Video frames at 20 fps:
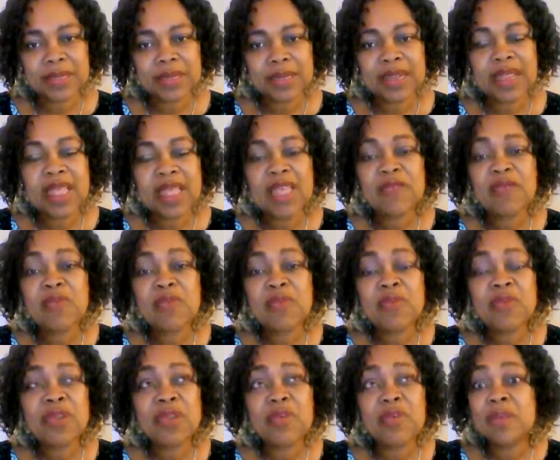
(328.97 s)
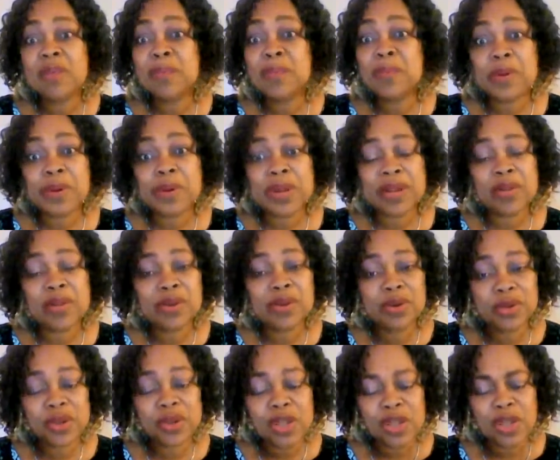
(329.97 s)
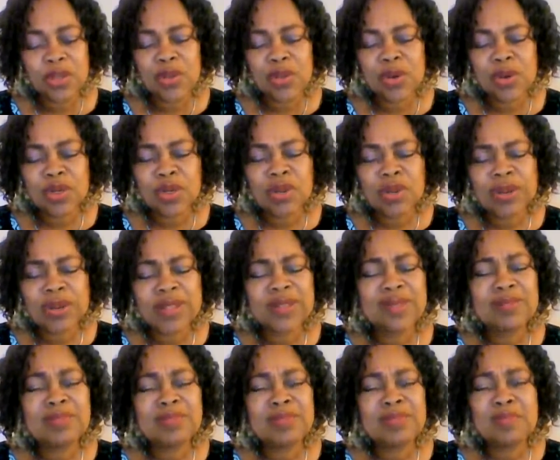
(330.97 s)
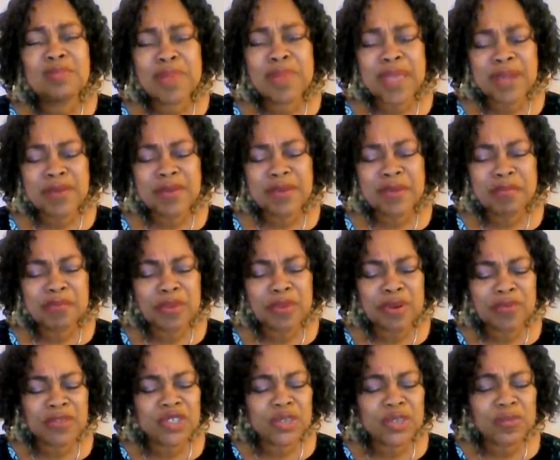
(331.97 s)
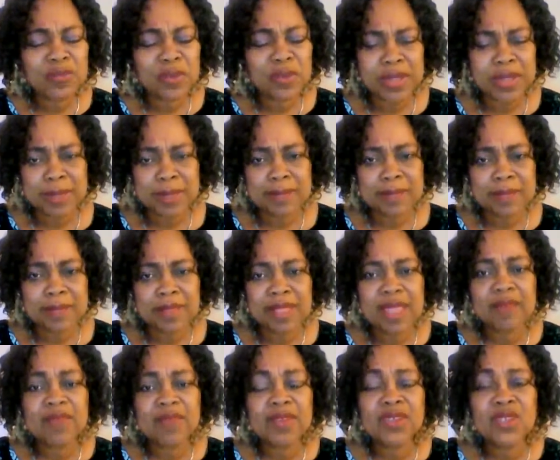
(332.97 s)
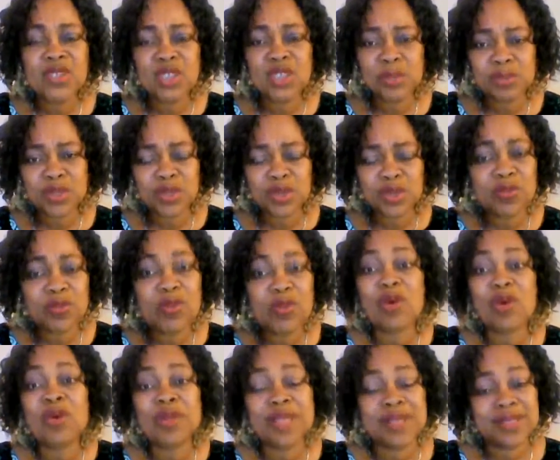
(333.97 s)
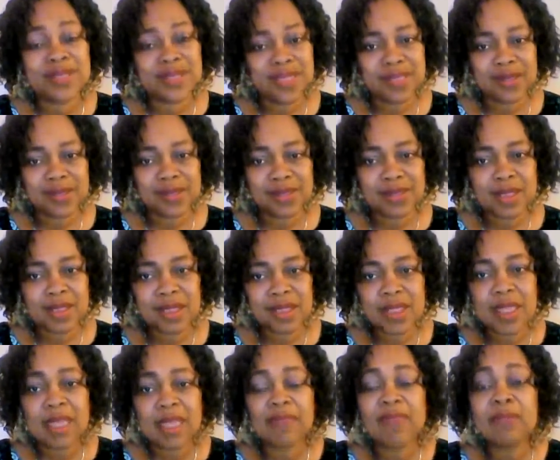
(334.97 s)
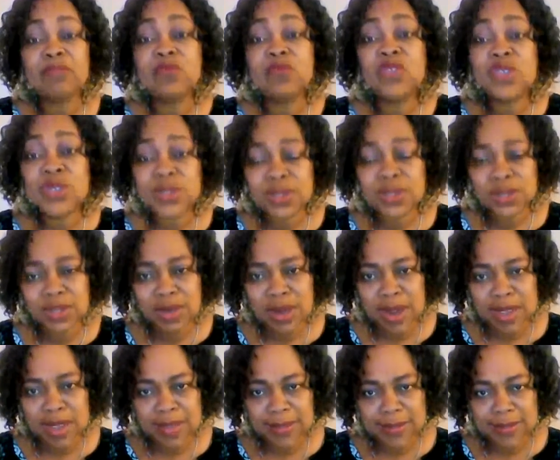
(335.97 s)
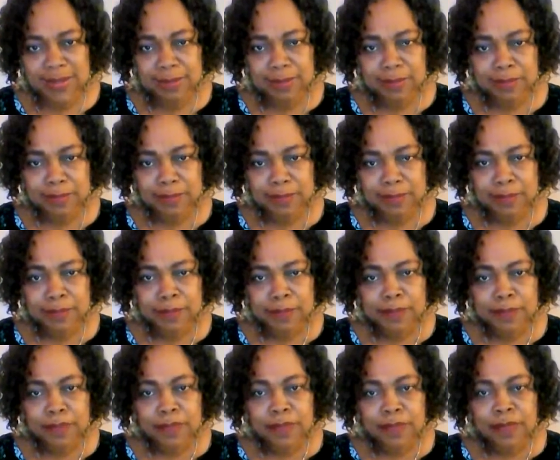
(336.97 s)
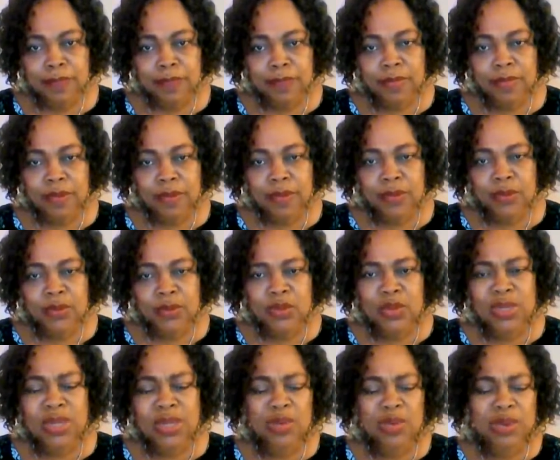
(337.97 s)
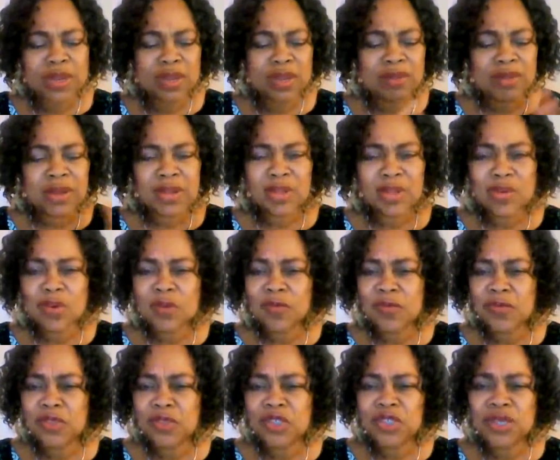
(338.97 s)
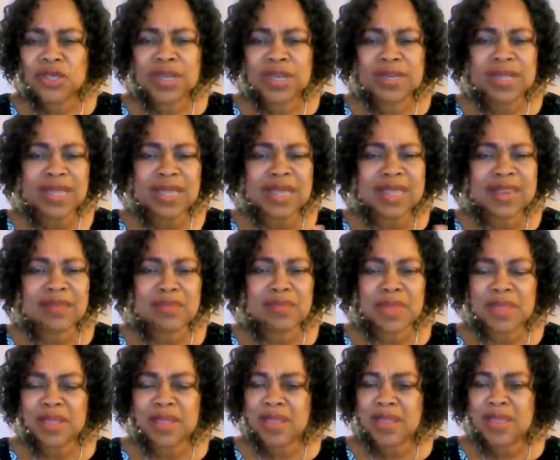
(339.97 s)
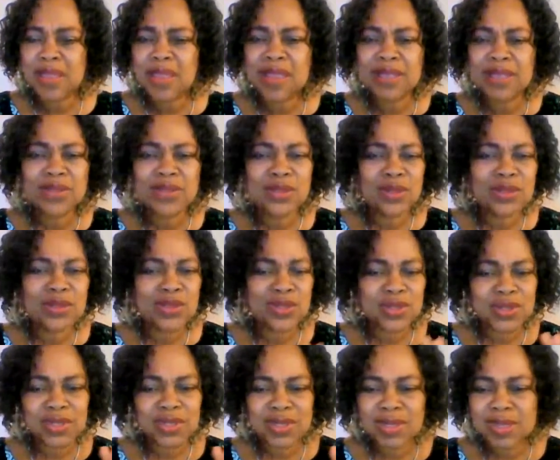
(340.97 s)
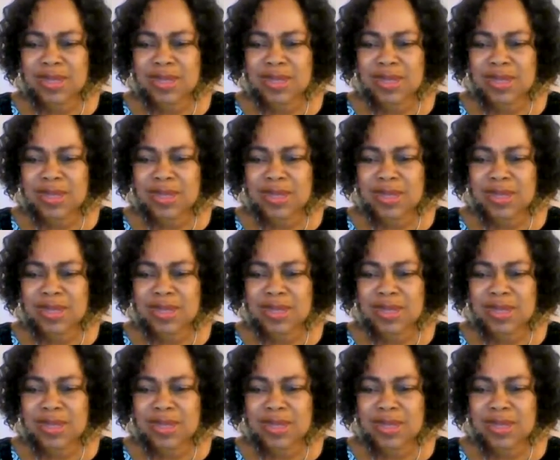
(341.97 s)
That even before they were born, and God already made a provision for them, gave a substitute for all their sins, given Jesus Christ. So they are going around in confusion, and the enemy is just